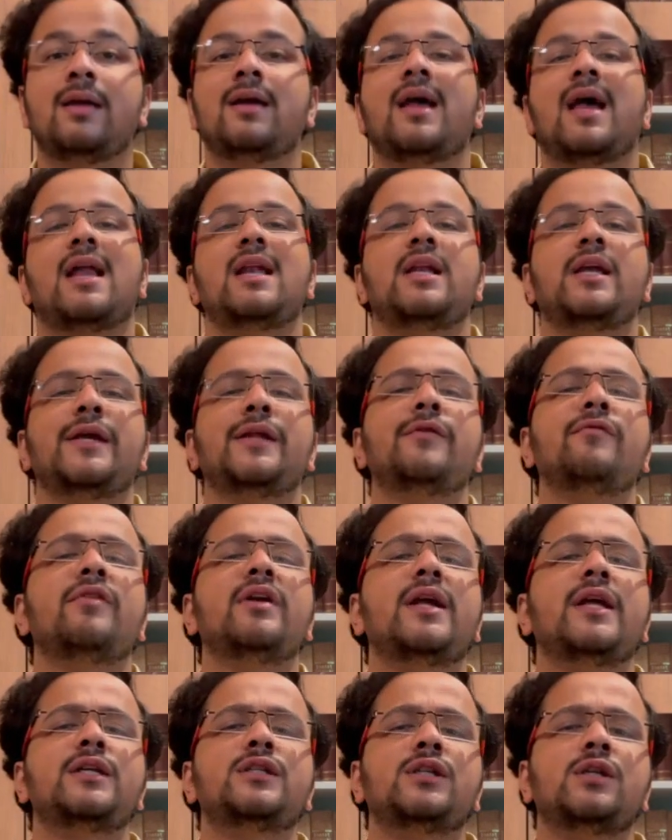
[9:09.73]
An
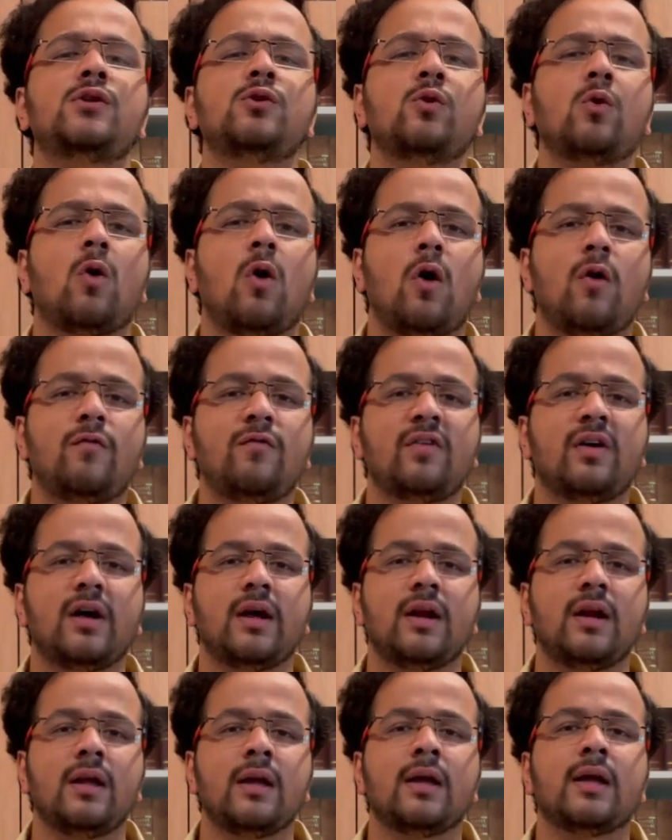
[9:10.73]
invitation to
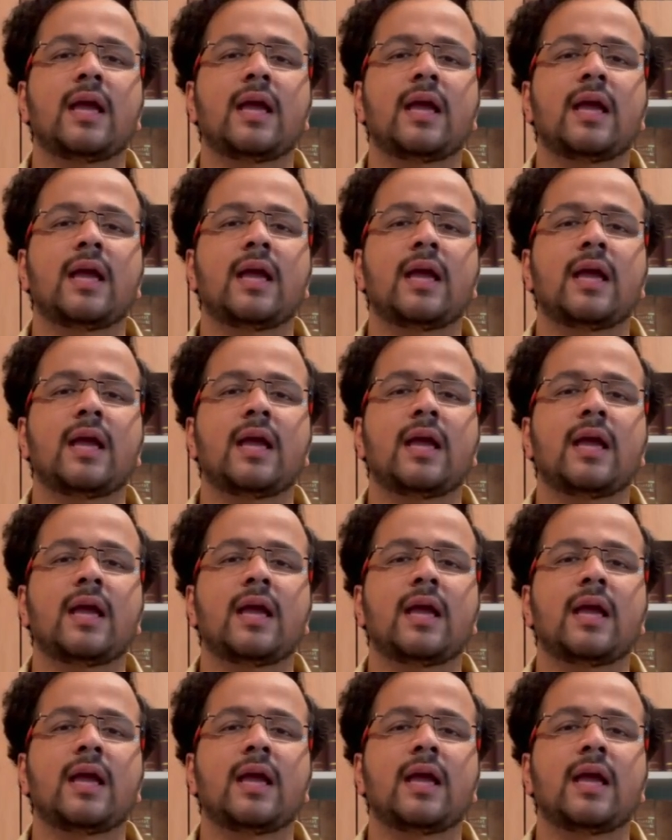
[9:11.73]
offer